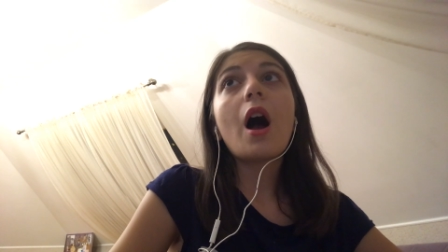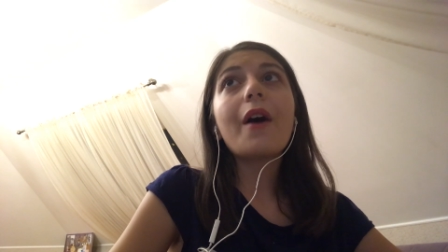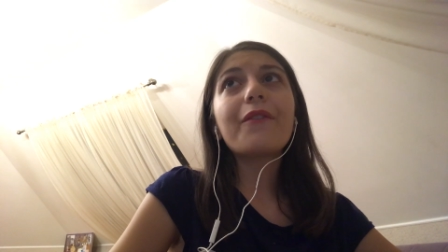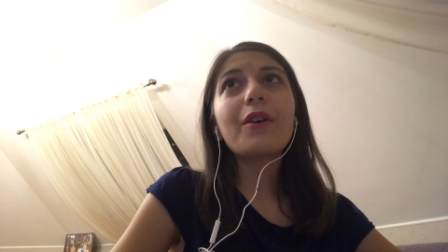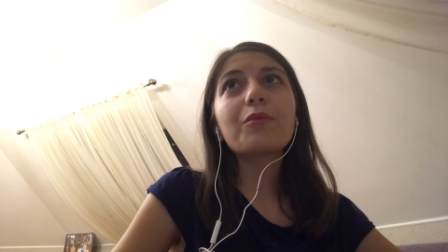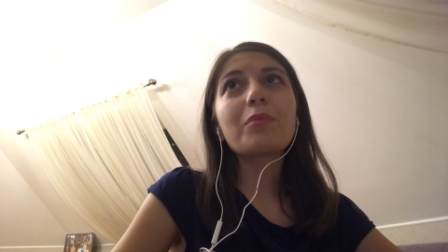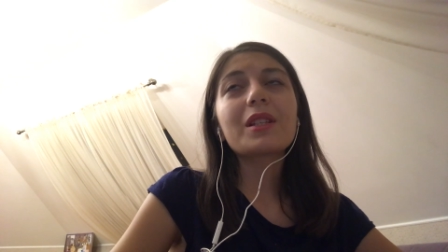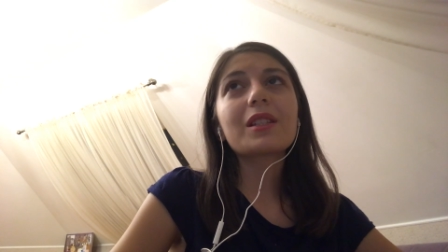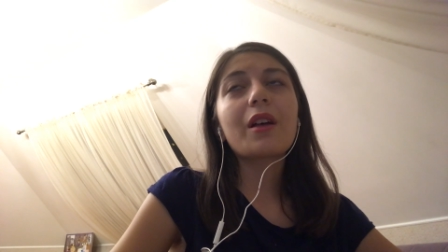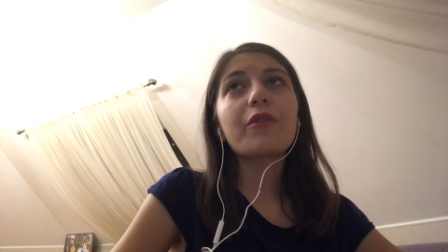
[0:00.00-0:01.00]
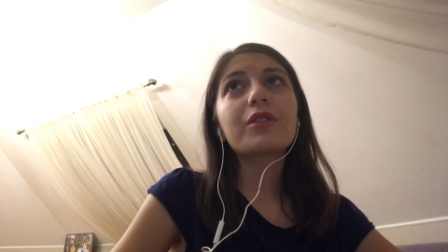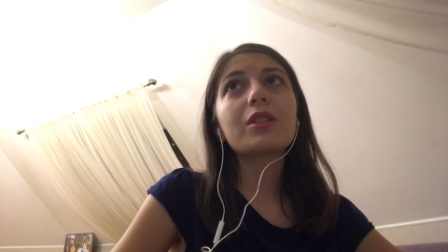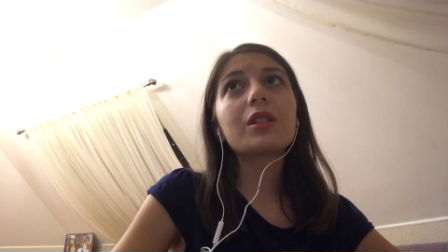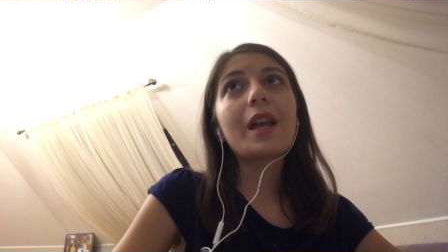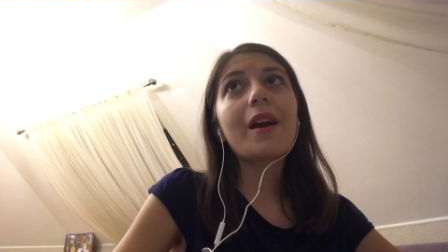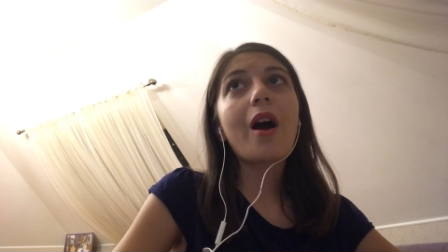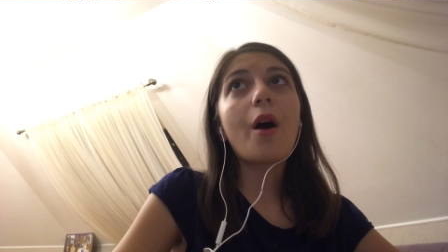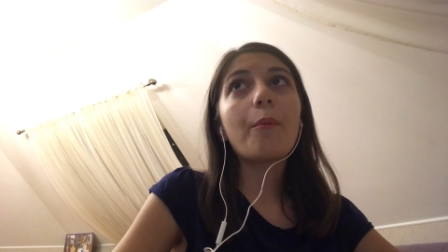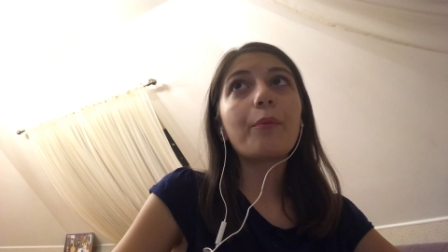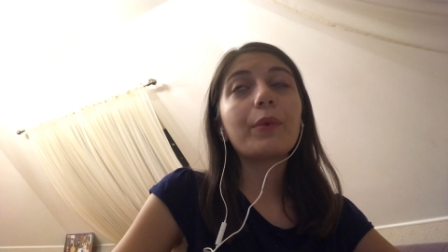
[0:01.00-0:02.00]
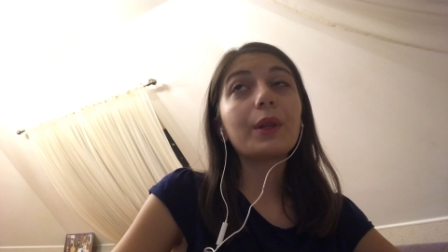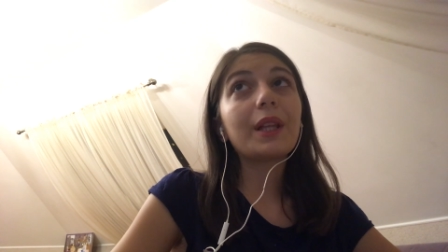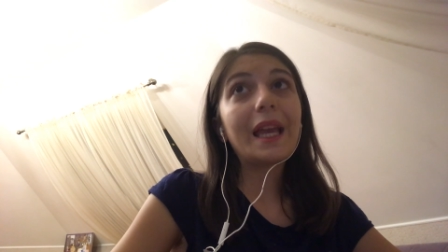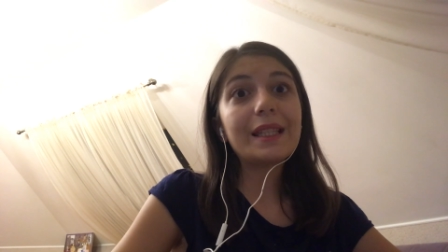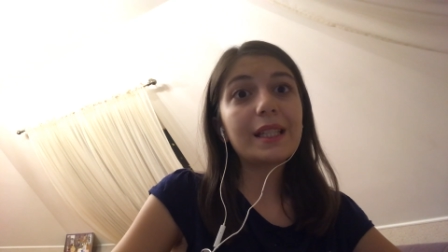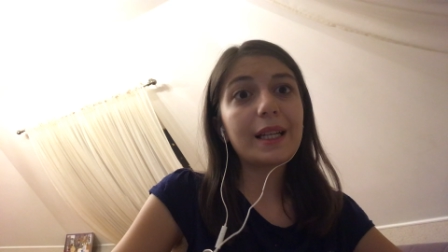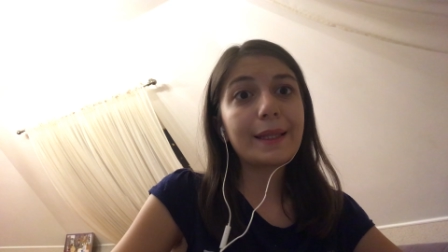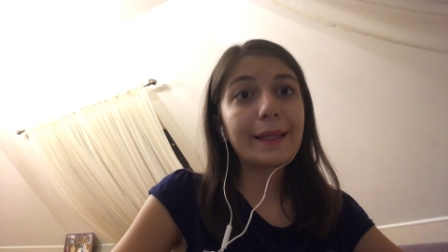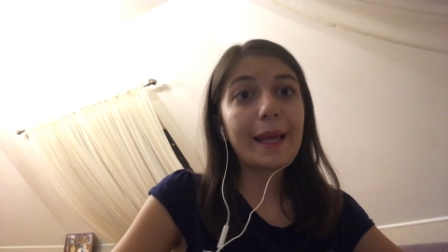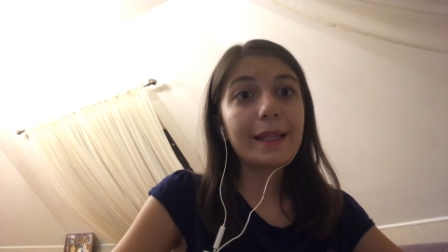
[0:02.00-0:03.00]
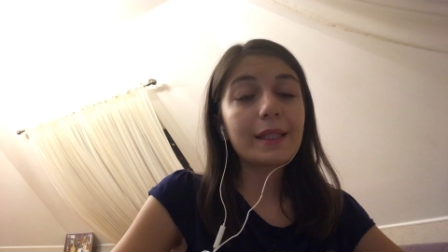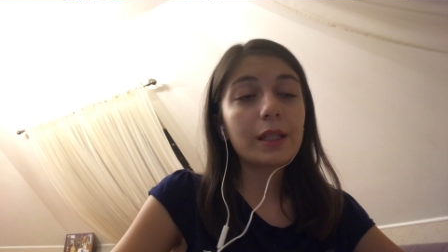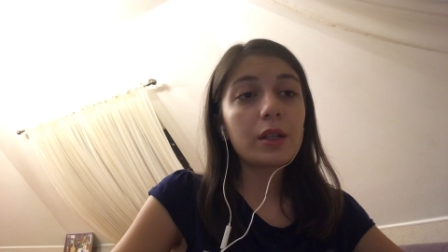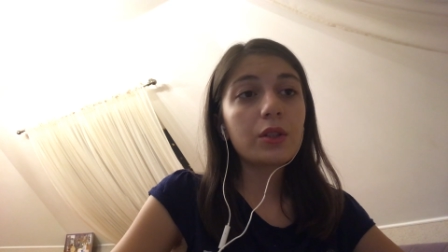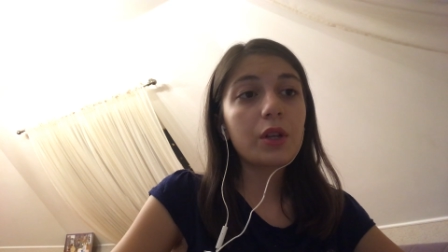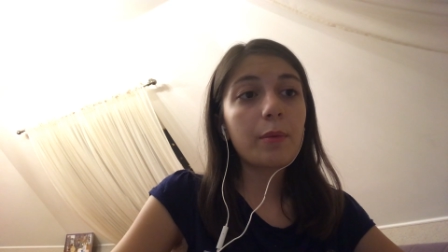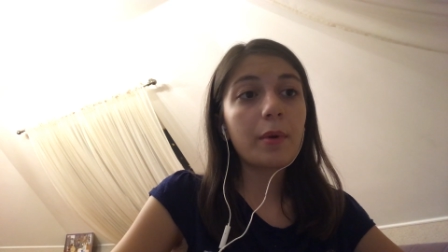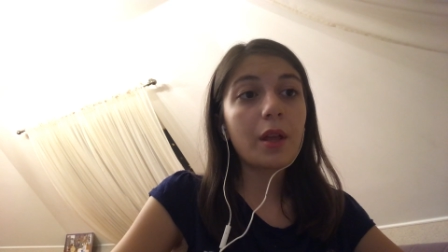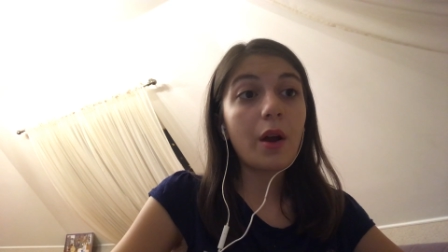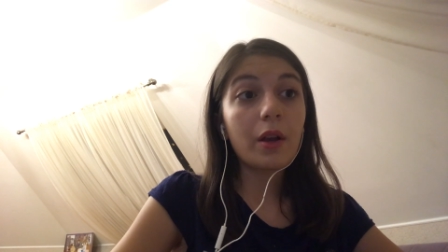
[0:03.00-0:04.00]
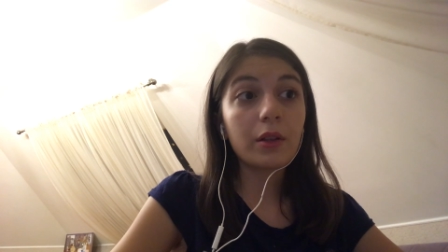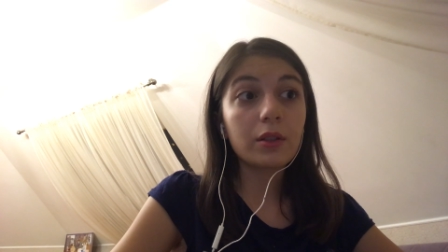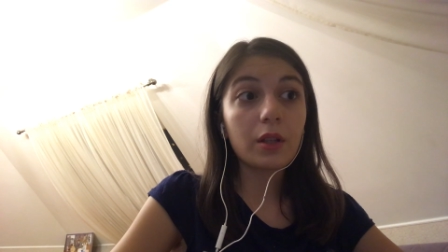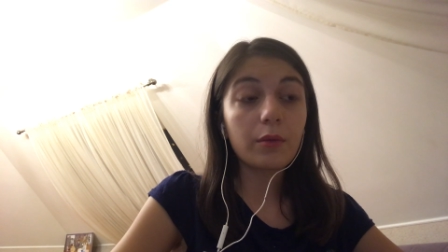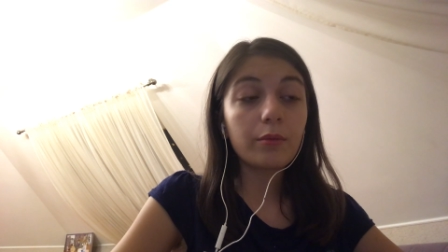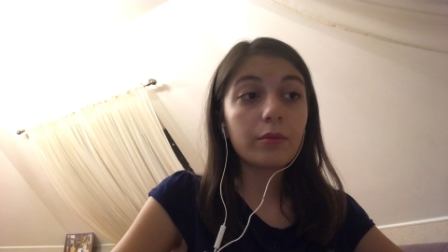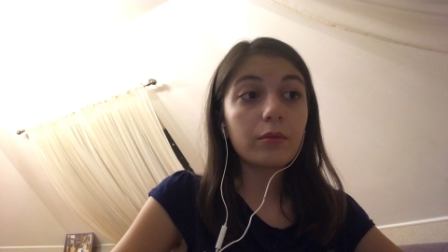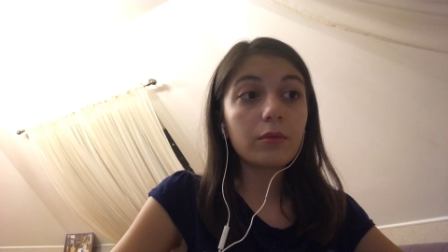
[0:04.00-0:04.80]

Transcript: I found myself staying up later and later to keep an eye on them,